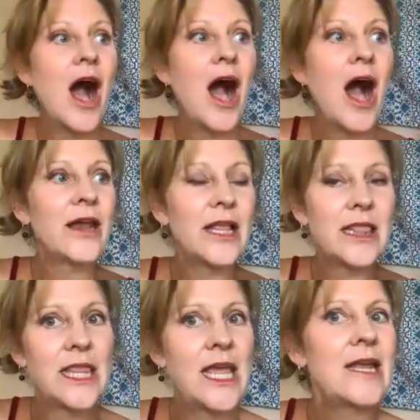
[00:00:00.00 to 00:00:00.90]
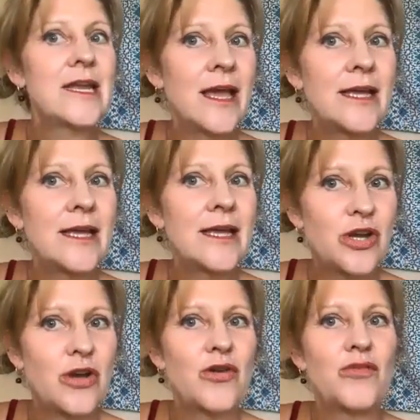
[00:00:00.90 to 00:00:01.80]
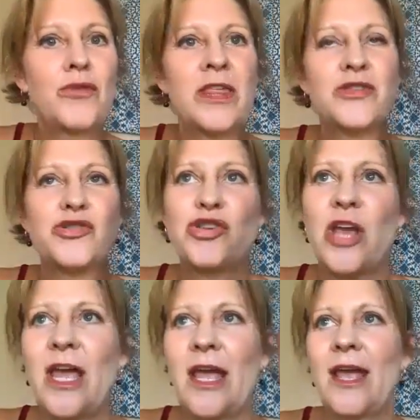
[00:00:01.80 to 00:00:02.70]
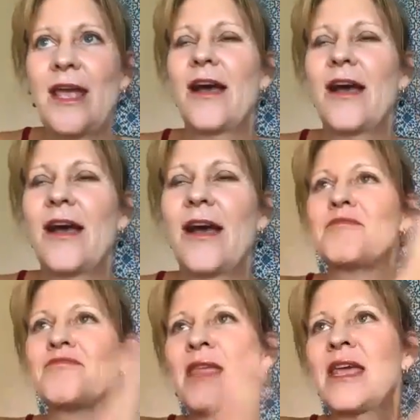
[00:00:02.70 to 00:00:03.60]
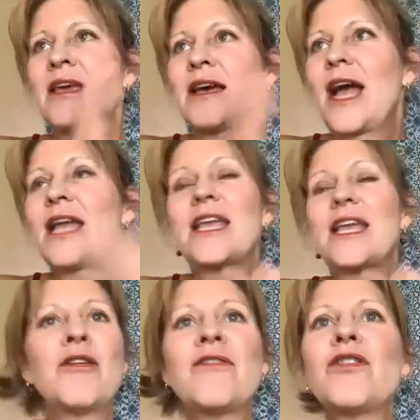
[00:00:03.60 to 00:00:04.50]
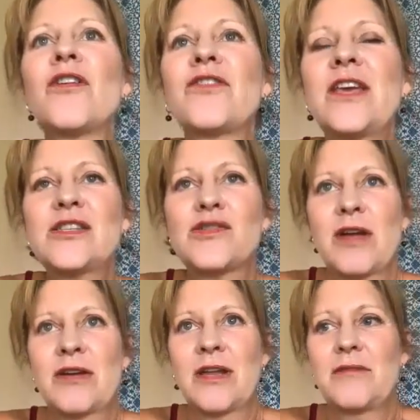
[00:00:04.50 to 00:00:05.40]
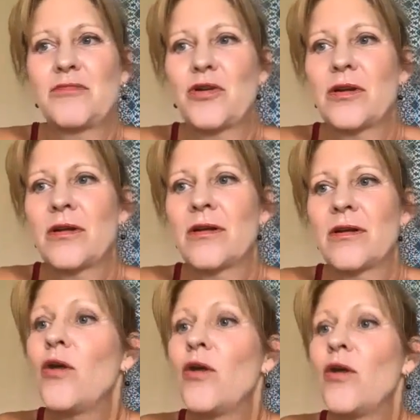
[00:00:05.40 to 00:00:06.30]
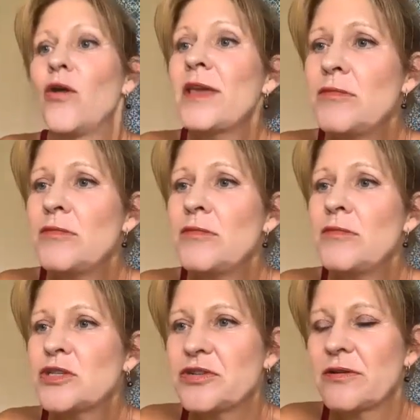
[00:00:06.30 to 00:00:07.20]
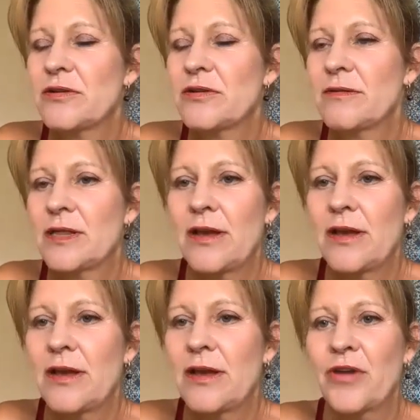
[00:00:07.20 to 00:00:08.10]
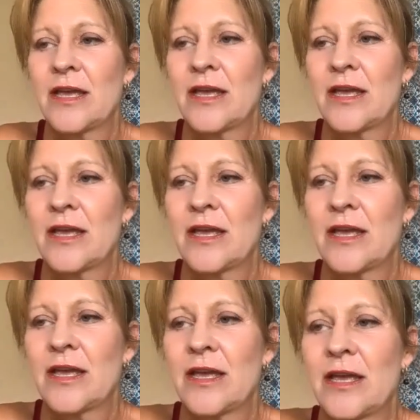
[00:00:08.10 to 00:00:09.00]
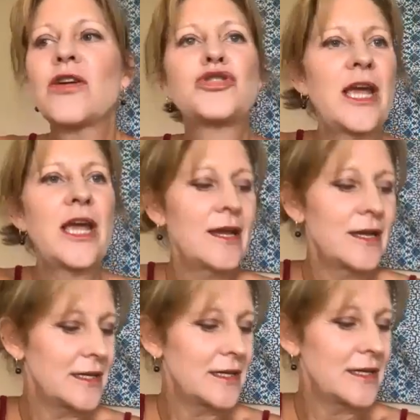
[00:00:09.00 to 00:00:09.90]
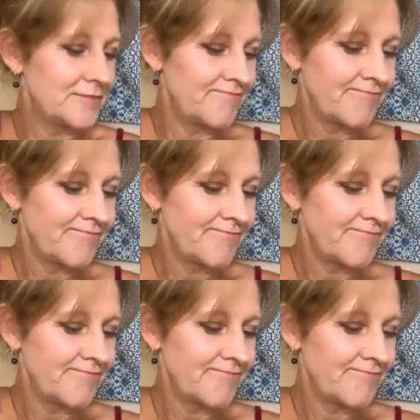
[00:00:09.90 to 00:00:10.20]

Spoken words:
on a late night show with Jay. I don't even know if he's around anymore. Well, we can almost hear you, Frank. So Jay,